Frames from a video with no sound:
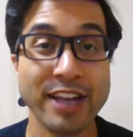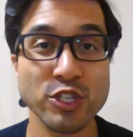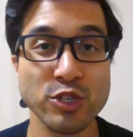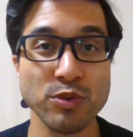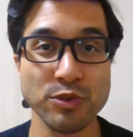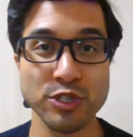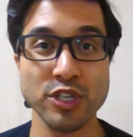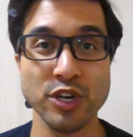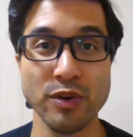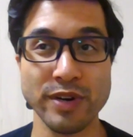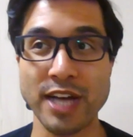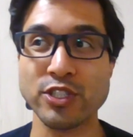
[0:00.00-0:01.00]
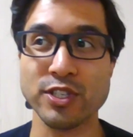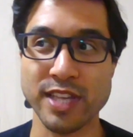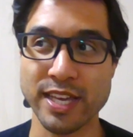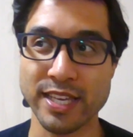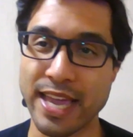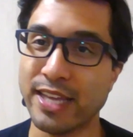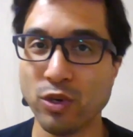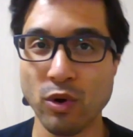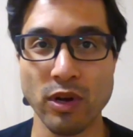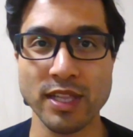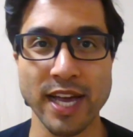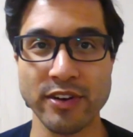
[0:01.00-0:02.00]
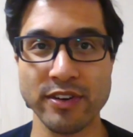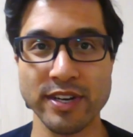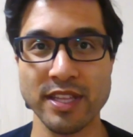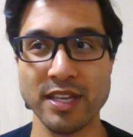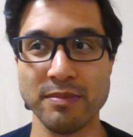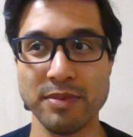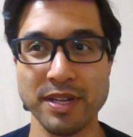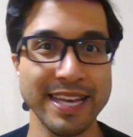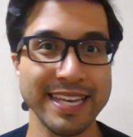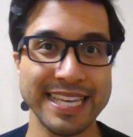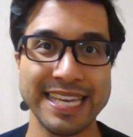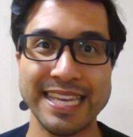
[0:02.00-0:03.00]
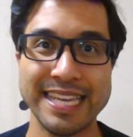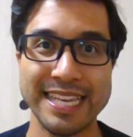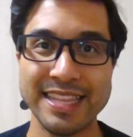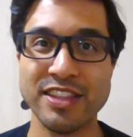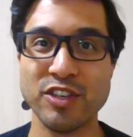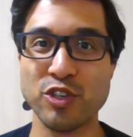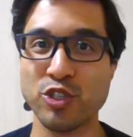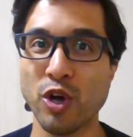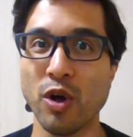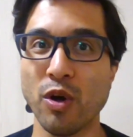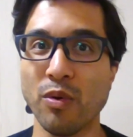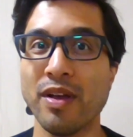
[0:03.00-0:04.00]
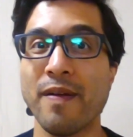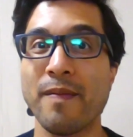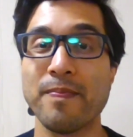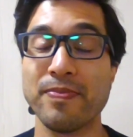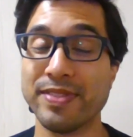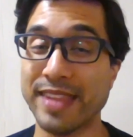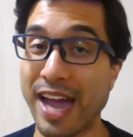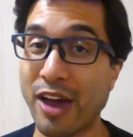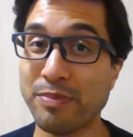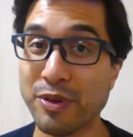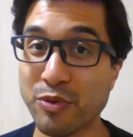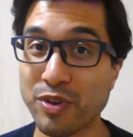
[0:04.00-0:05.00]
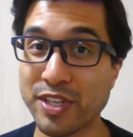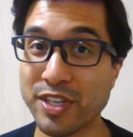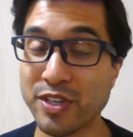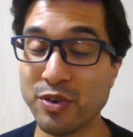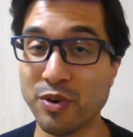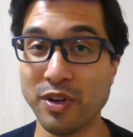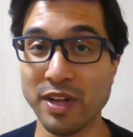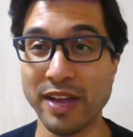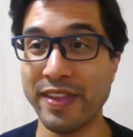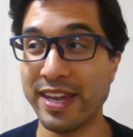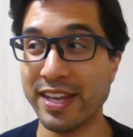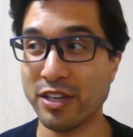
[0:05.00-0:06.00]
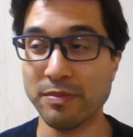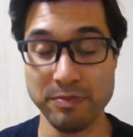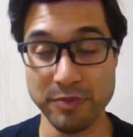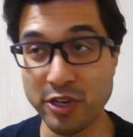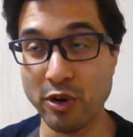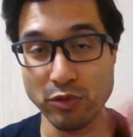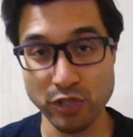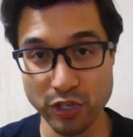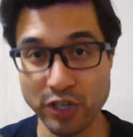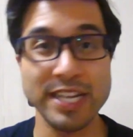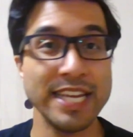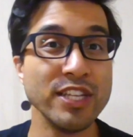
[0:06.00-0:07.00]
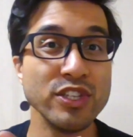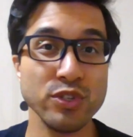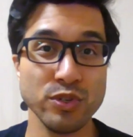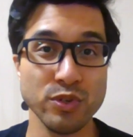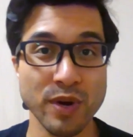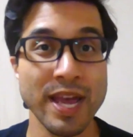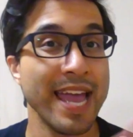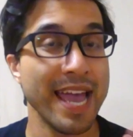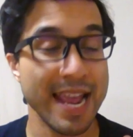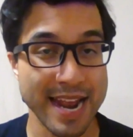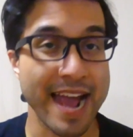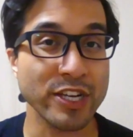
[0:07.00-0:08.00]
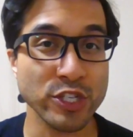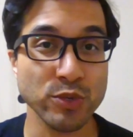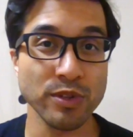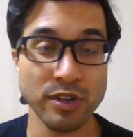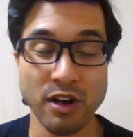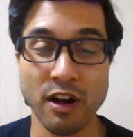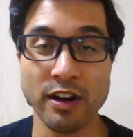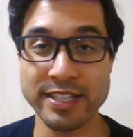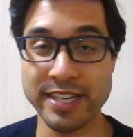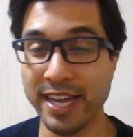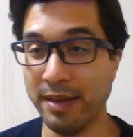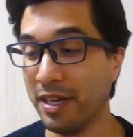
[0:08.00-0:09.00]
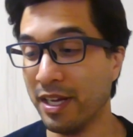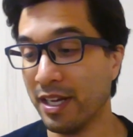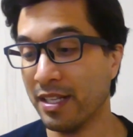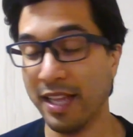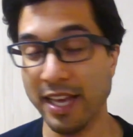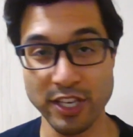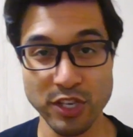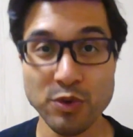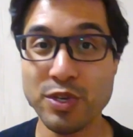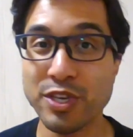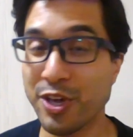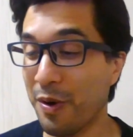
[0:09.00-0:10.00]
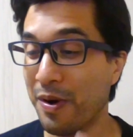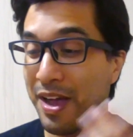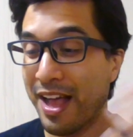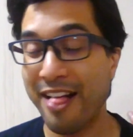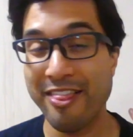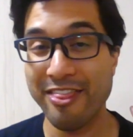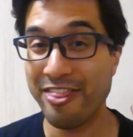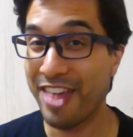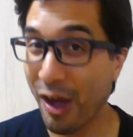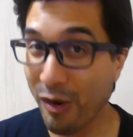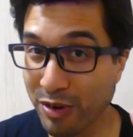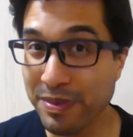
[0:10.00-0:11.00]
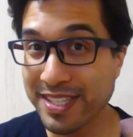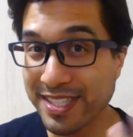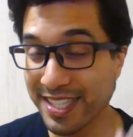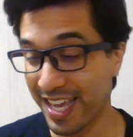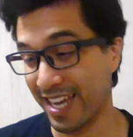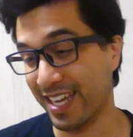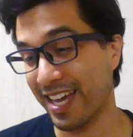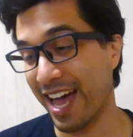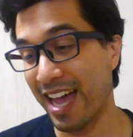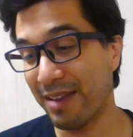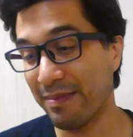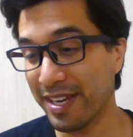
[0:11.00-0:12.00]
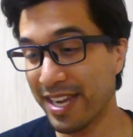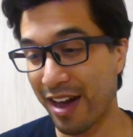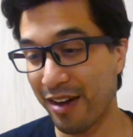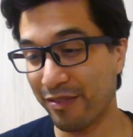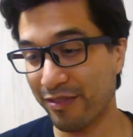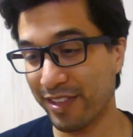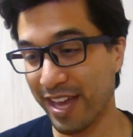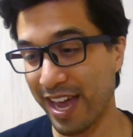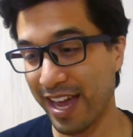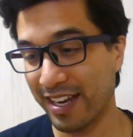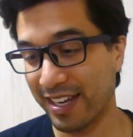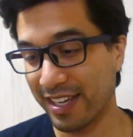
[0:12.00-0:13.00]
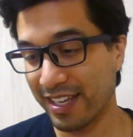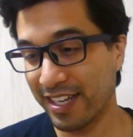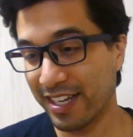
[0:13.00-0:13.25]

the actual show, not just like a toy line or anything, but like in the show. That would be really cool. And then it could, you know, turn into an actual card game like Yu Gi Oh! That would be sick. I'd be down for that.